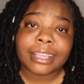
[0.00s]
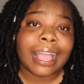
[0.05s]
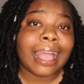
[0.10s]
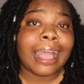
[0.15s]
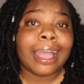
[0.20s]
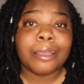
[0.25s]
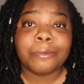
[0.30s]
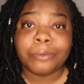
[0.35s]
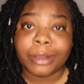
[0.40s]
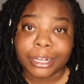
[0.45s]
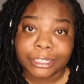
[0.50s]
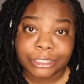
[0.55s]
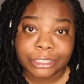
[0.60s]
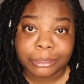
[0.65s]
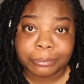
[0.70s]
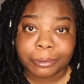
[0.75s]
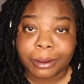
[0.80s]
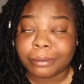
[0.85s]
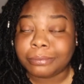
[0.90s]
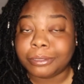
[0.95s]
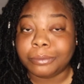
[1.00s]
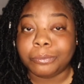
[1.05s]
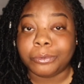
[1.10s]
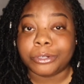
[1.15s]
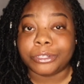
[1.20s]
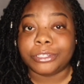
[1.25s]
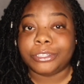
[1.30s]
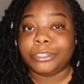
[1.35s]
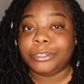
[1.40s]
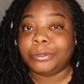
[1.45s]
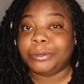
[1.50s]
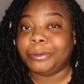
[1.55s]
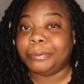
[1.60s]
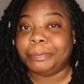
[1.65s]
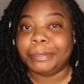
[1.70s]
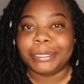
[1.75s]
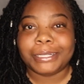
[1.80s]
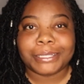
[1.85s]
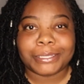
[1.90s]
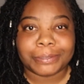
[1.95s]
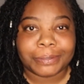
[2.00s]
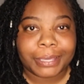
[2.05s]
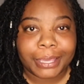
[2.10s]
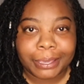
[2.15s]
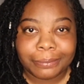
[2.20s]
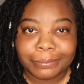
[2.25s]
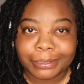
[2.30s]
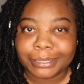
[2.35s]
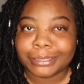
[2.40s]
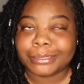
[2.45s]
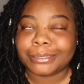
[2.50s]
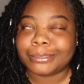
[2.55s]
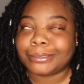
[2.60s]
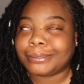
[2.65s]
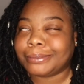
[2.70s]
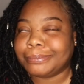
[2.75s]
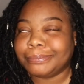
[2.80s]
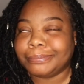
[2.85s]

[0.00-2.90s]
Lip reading: I watch it probably more than you do, but it's okay, because